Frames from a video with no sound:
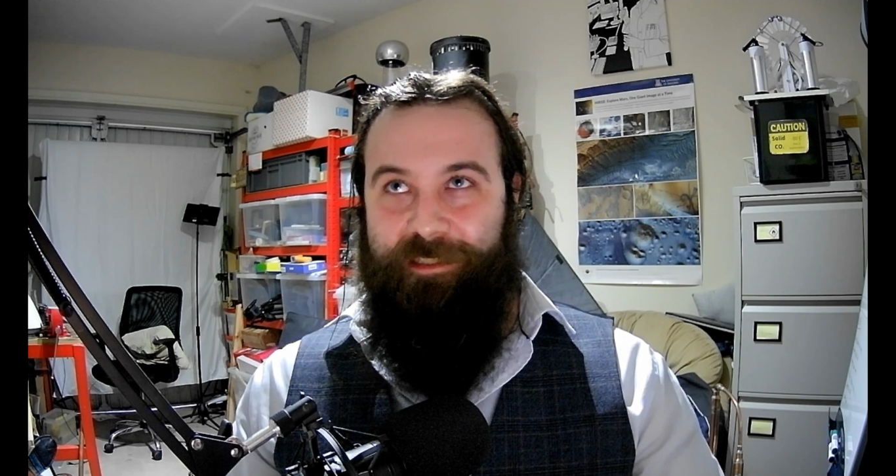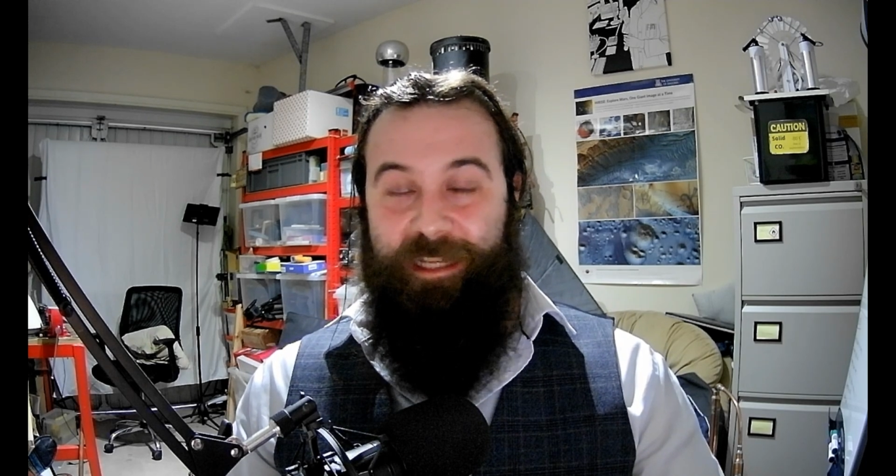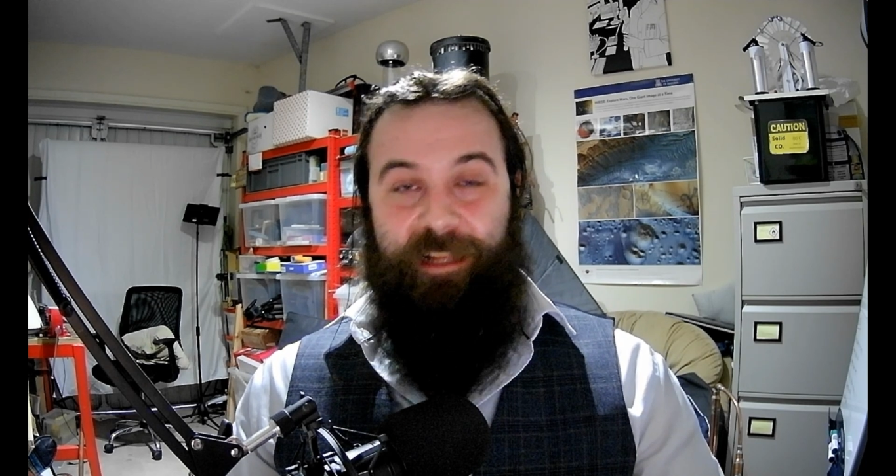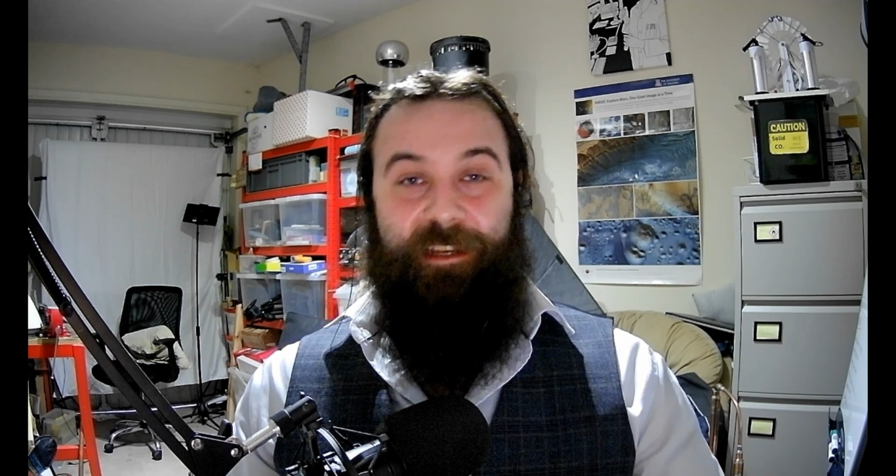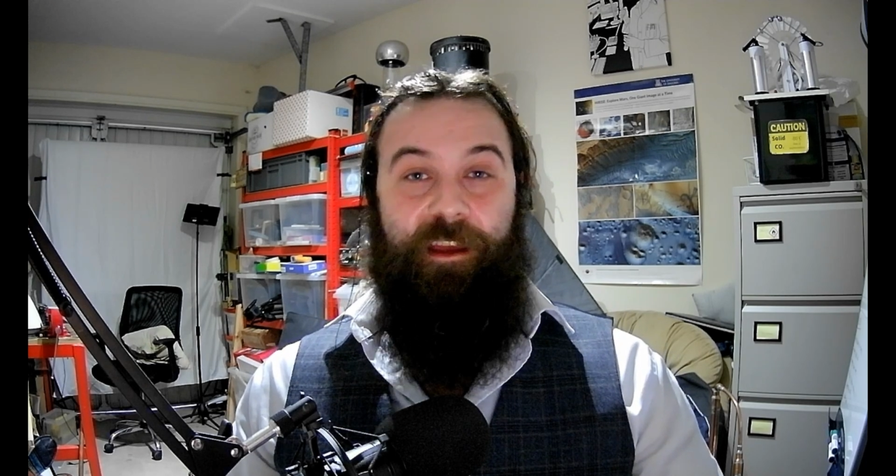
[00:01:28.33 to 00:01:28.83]

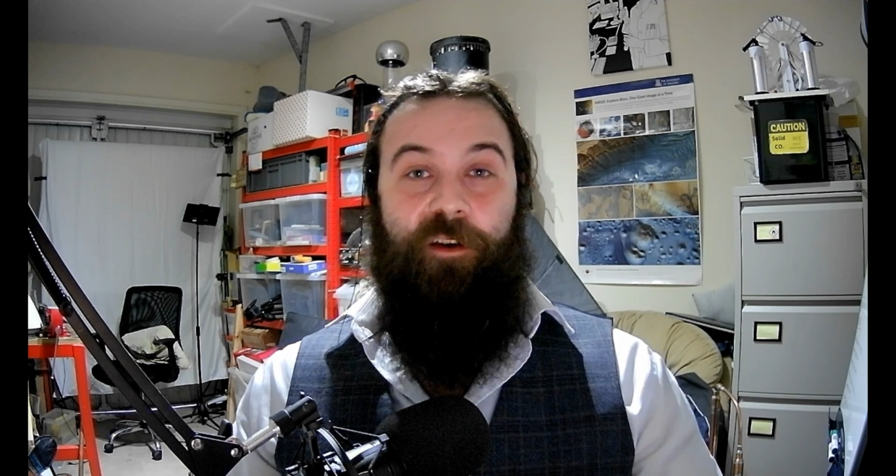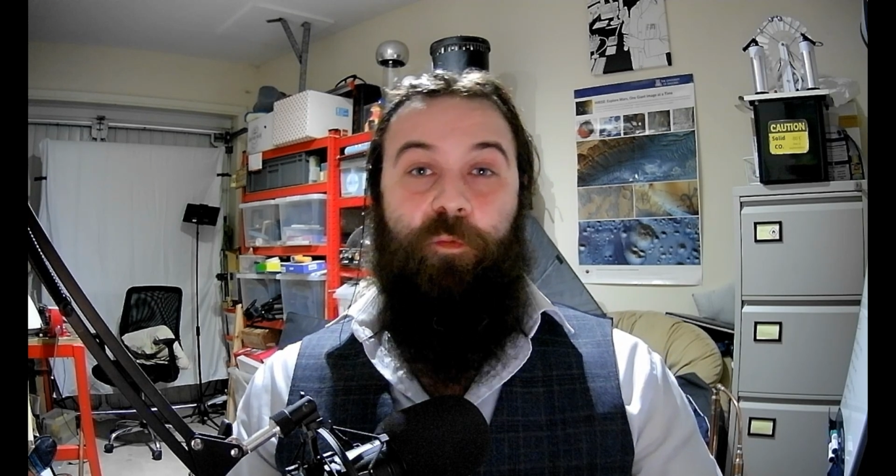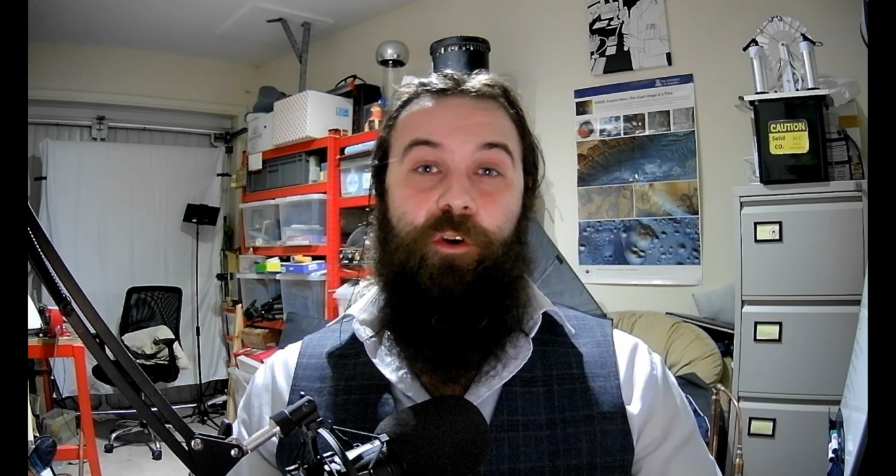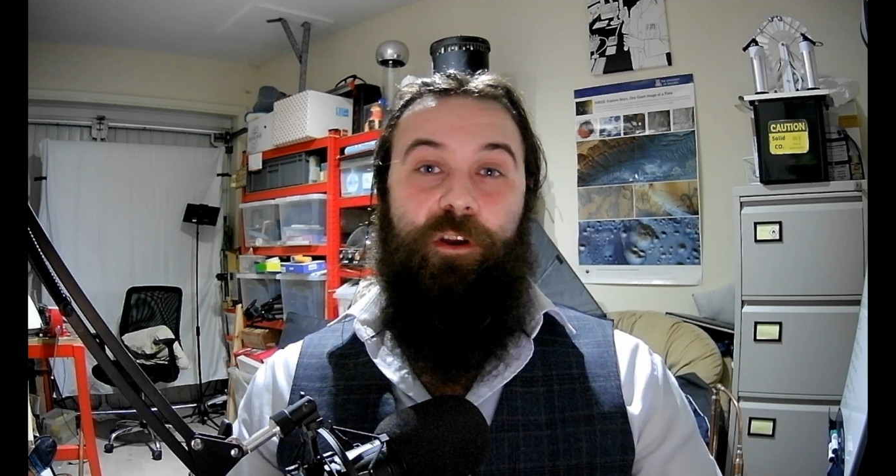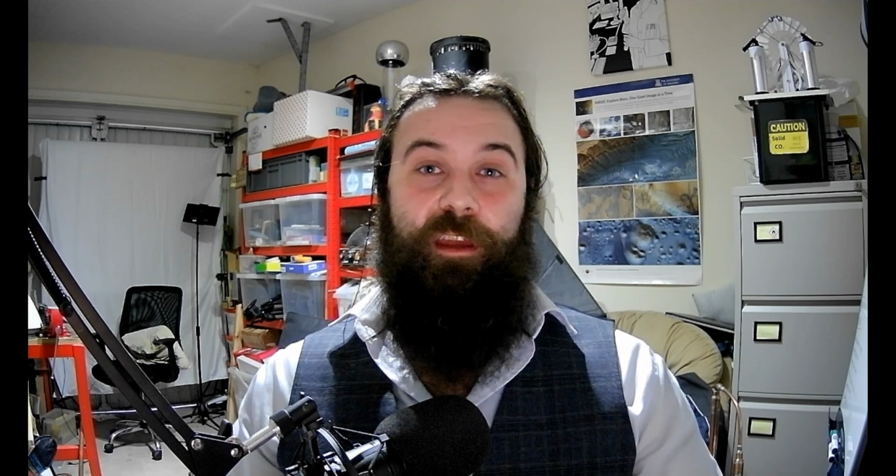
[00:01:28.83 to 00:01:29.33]
Thalia
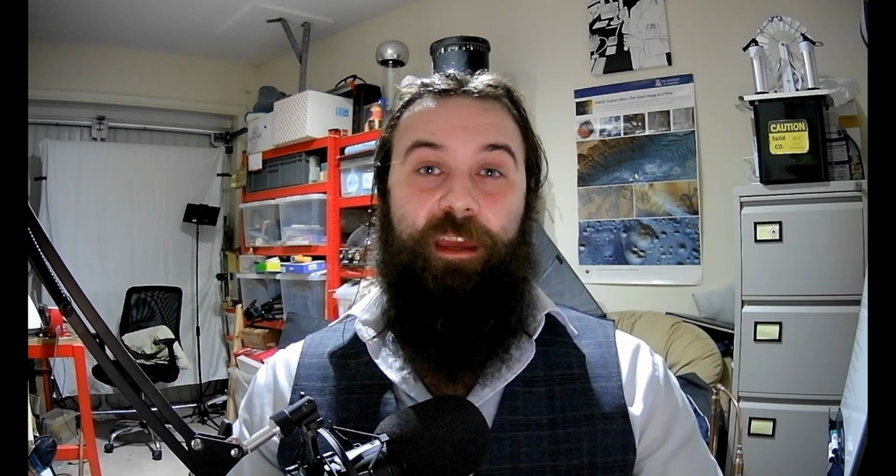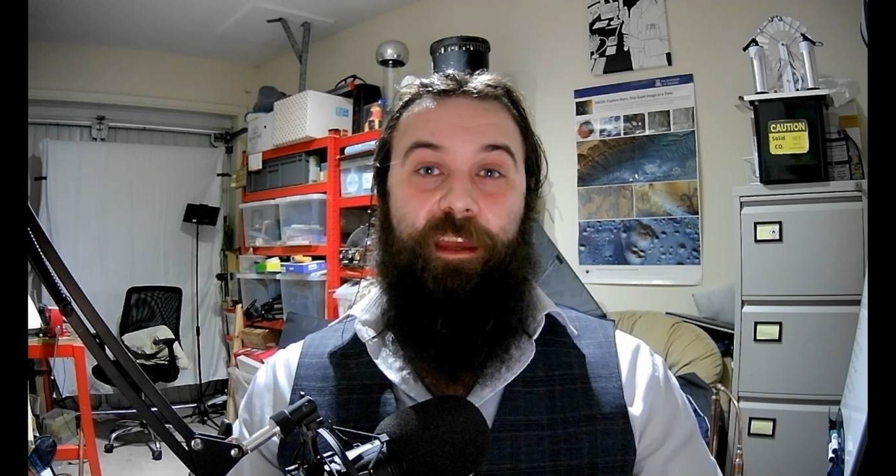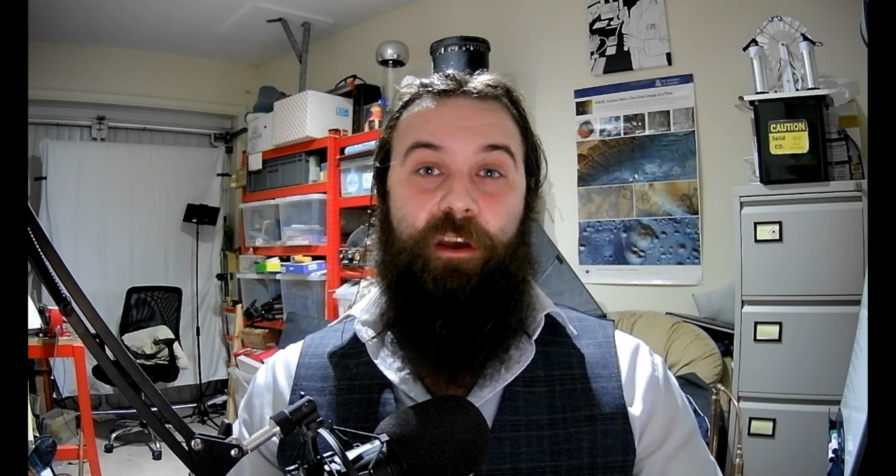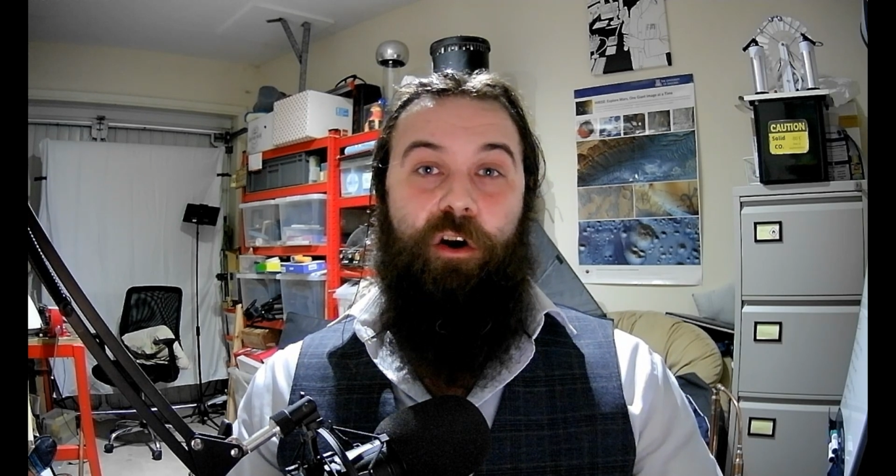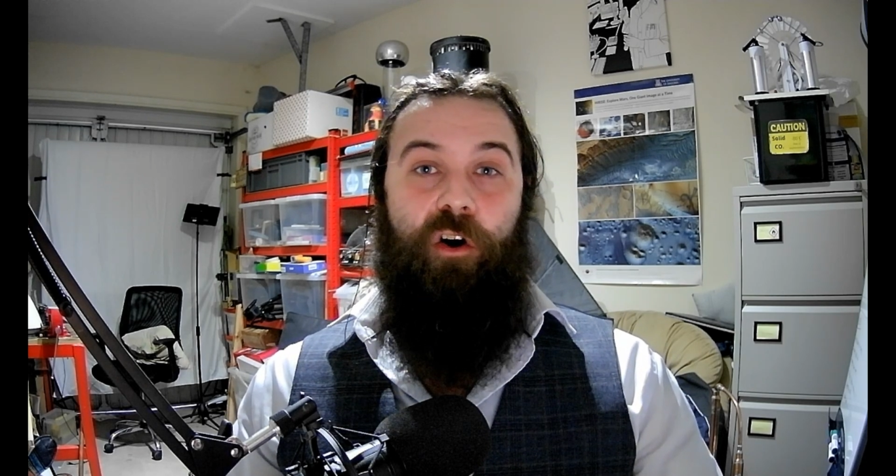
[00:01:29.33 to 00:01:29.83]

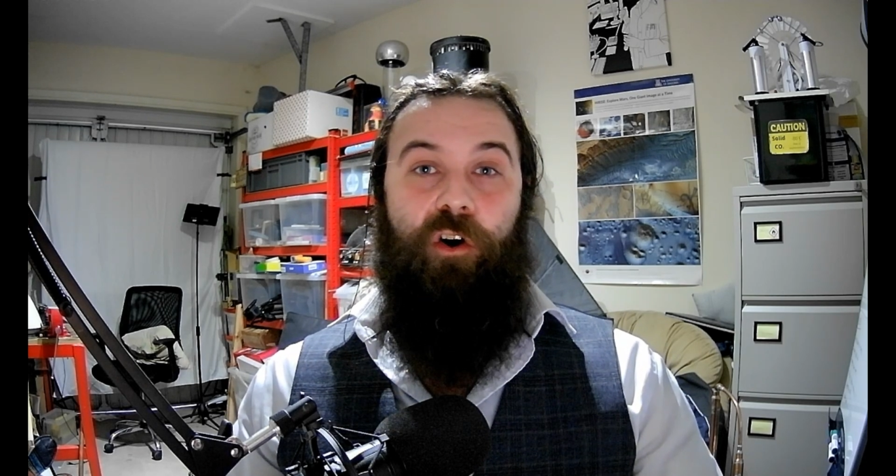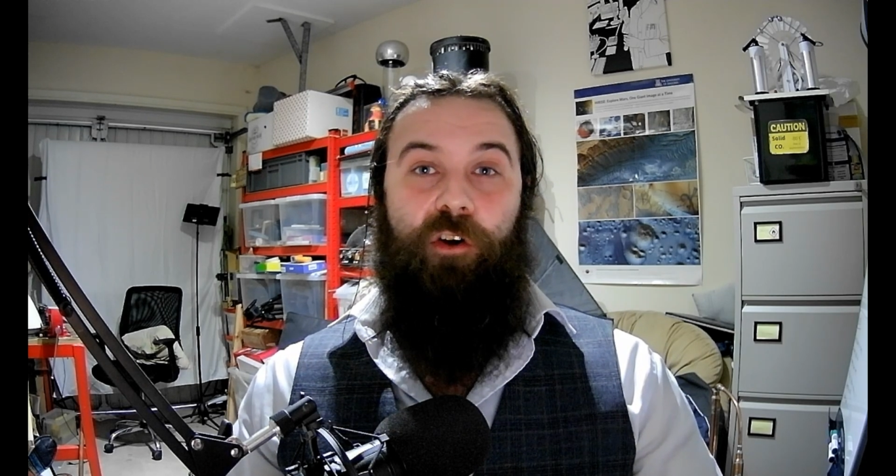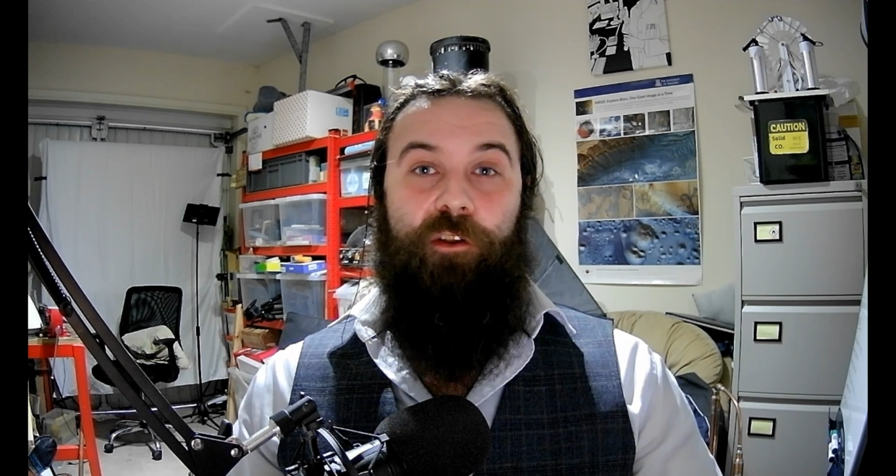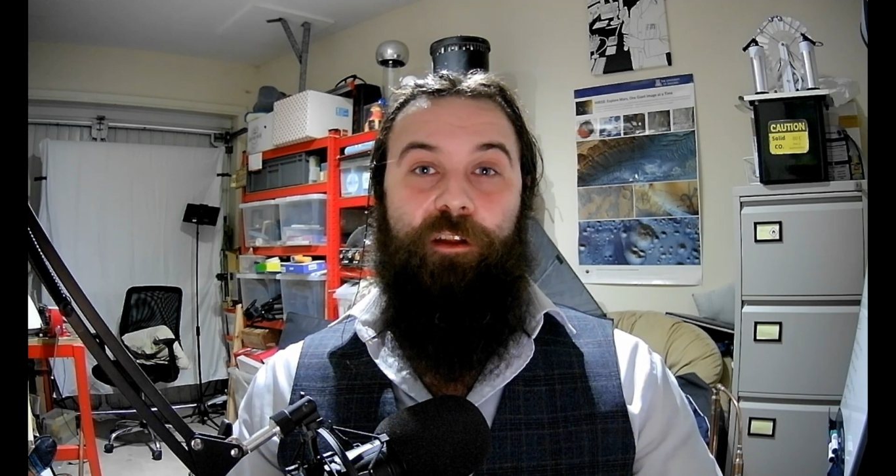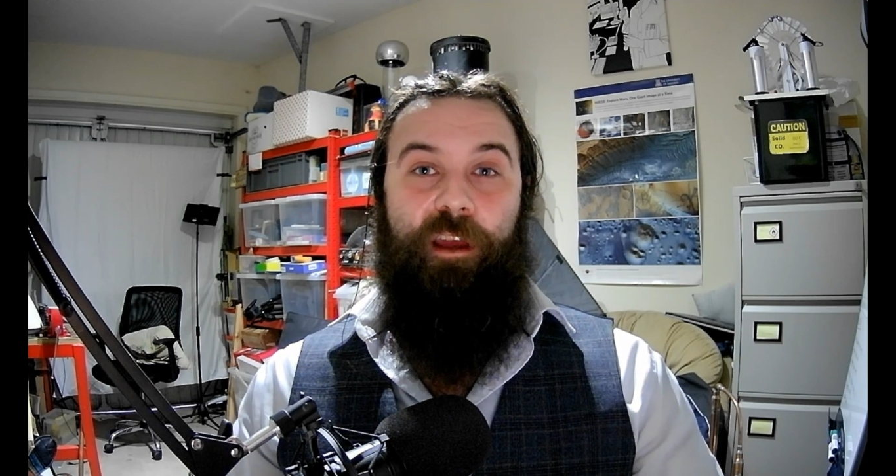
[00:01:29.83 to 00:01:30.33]
working
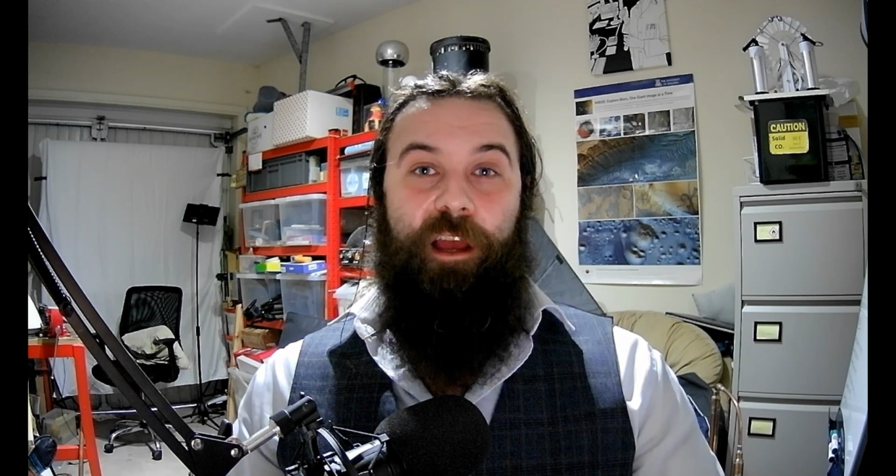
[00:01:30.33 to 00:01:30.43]
on